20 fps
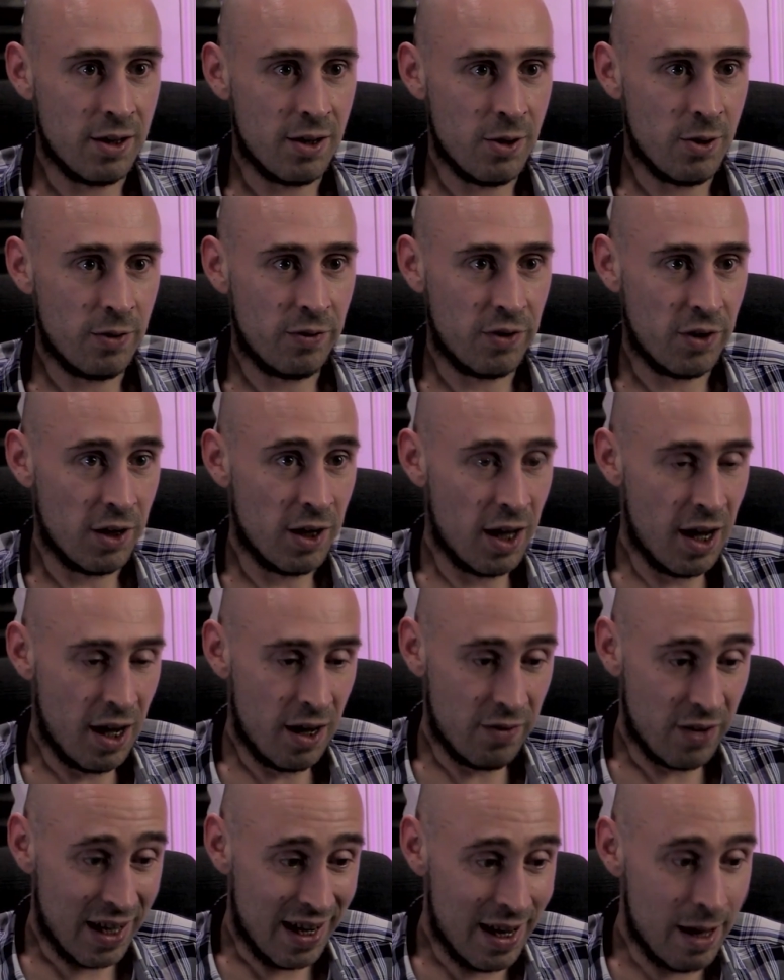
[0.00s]
You know,
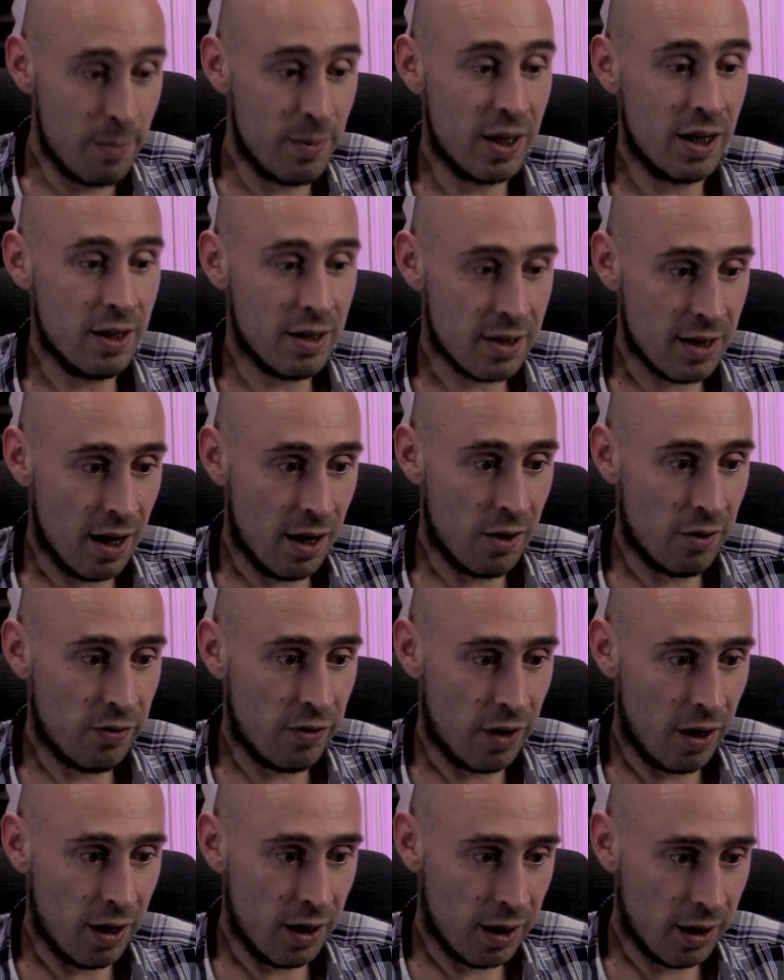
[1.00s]
if you limit
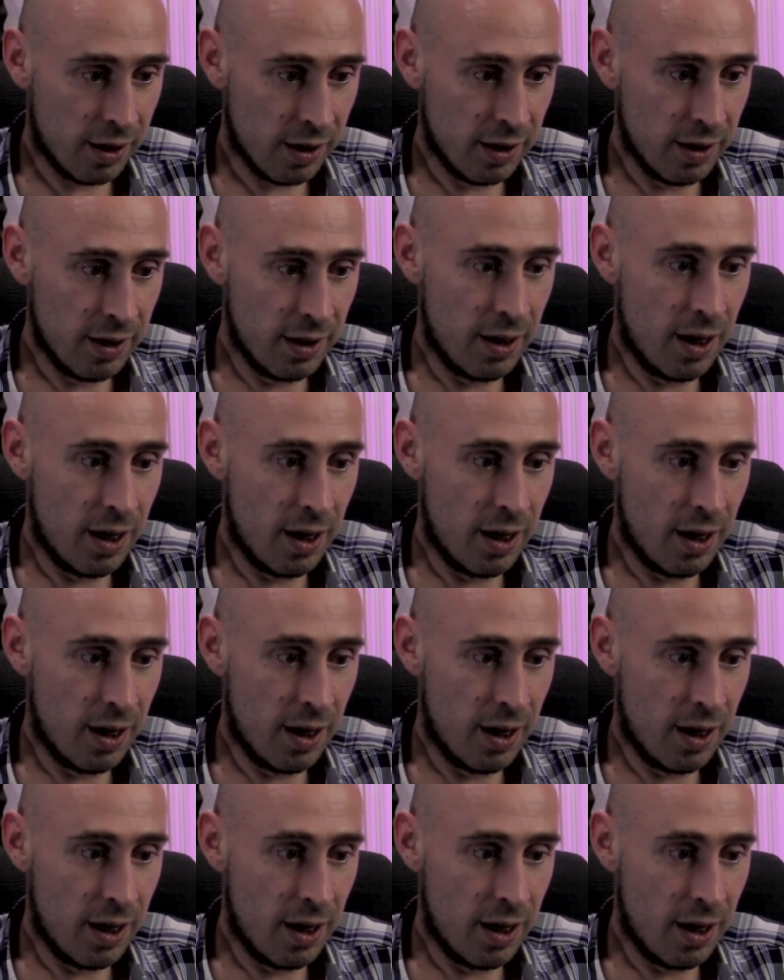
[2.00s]
yourself, like,